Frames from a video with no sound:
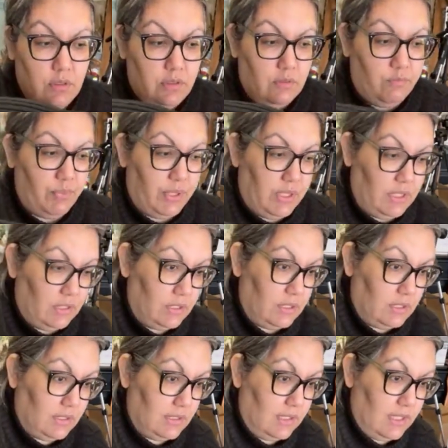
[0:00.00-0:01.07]
the paint
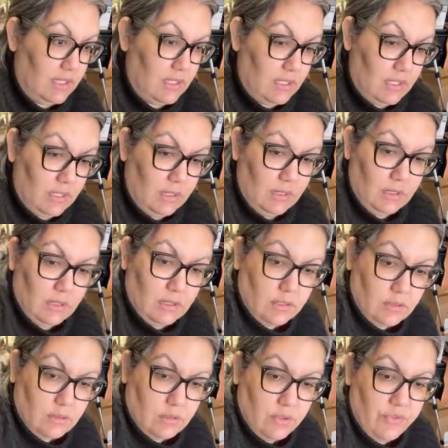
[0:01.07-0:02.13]
just to get it a
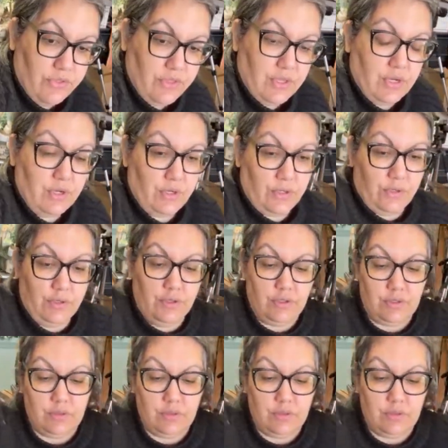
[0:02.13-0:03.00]
little thinner